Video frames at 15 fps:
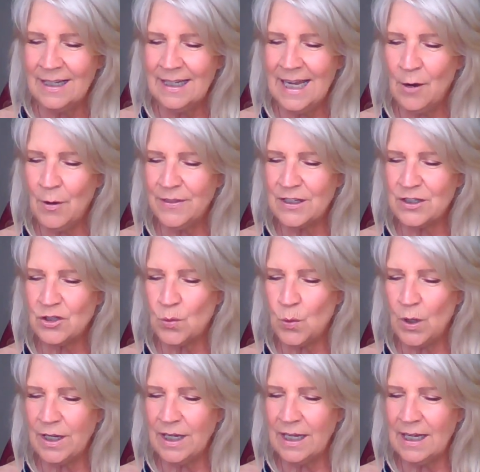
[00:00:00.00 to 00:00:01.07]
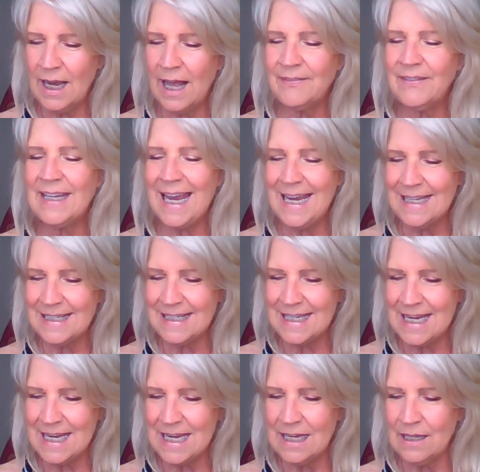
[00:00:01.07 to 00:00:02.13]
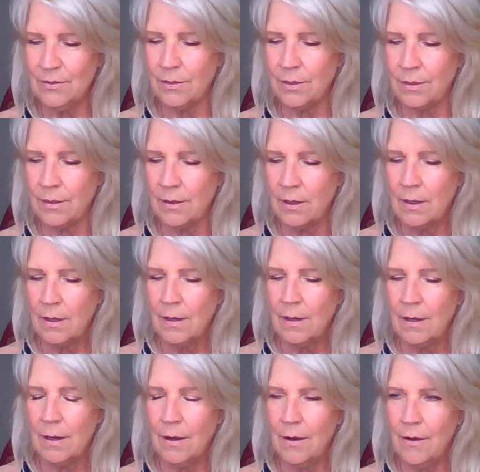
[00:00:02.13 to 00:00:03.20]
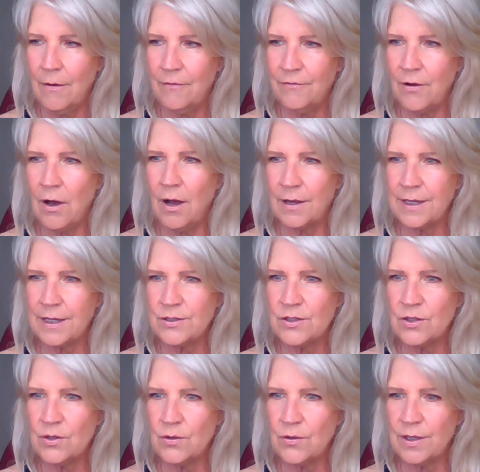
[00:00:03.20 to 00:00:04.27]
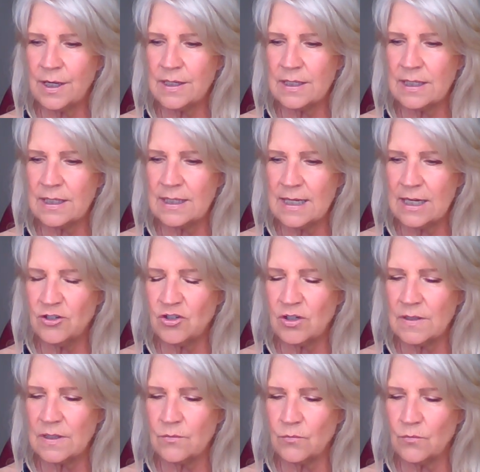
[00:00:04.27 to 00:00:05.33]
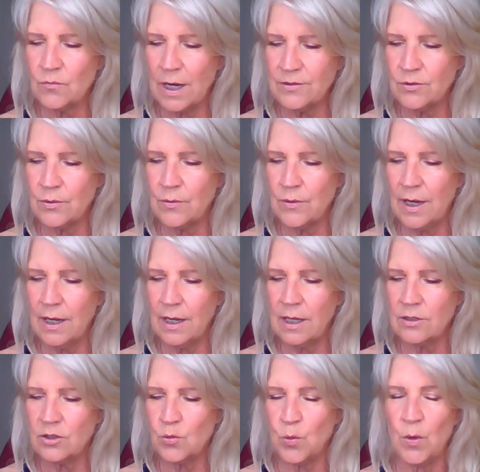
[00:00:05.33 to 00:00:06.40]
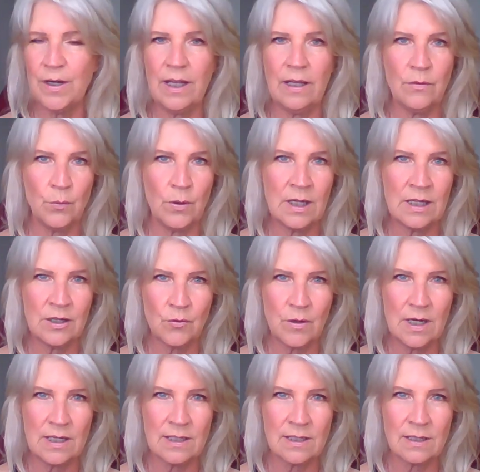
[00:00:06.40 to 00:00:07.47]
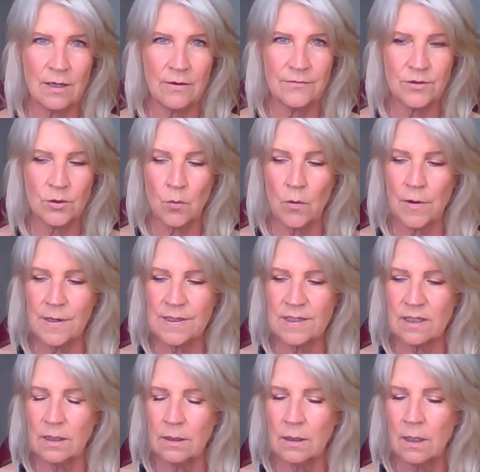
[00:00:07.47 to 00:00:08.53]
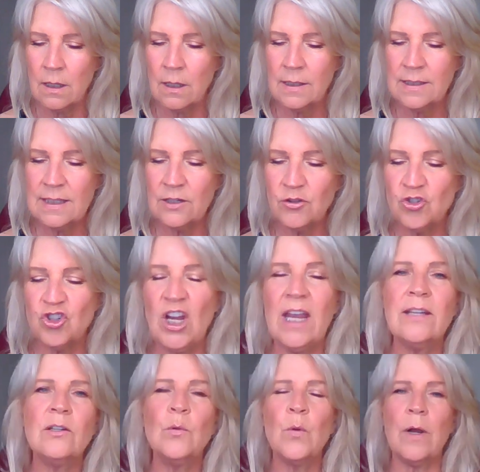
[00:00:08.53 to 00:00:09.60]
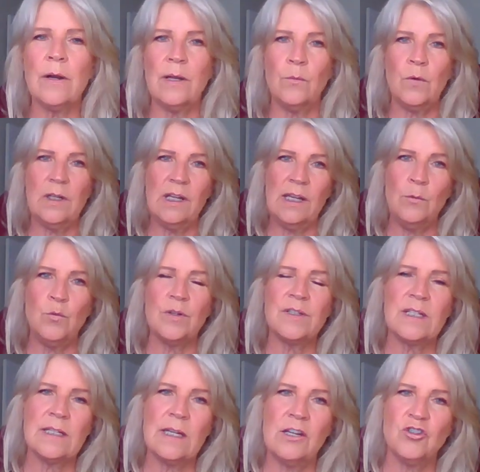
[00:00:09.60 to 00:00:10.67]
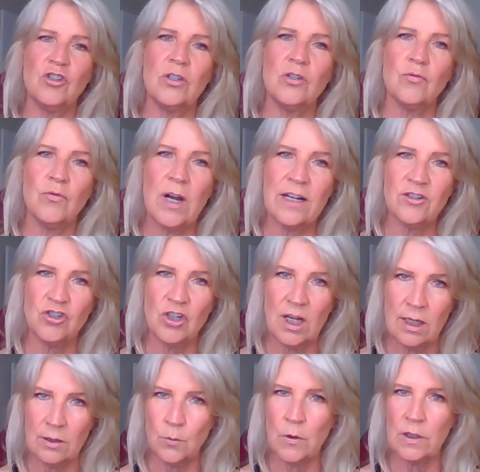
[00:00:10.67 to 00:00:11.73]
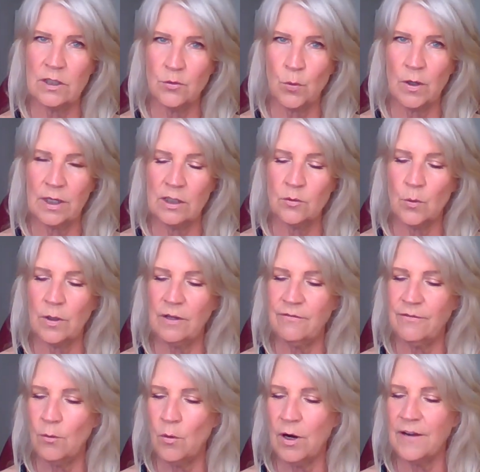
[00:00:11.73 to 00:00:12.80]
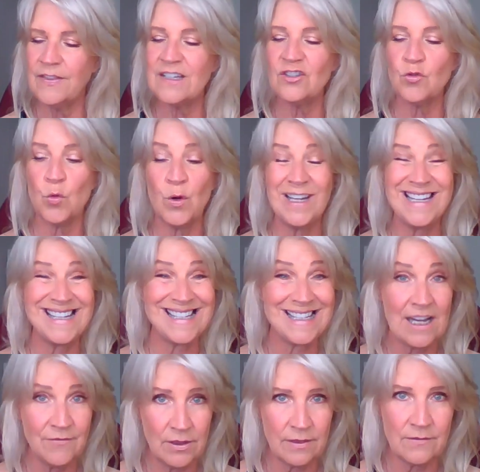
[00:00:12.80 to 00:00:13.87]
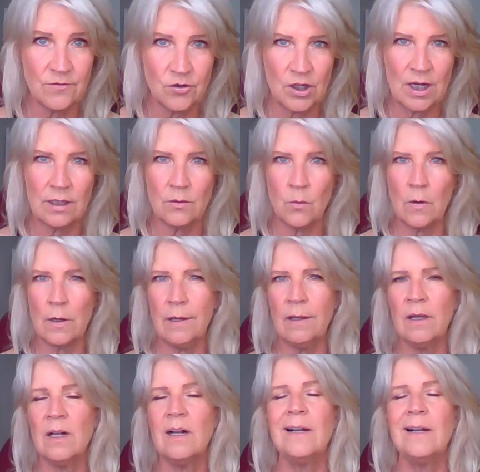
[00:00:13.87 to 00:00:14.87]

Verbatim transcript: Now on the 20 on the 18th, of August, Uranus stations retrograde at 23 degrees of Taurus and till January when he will station direct January 2024 on the 27th of January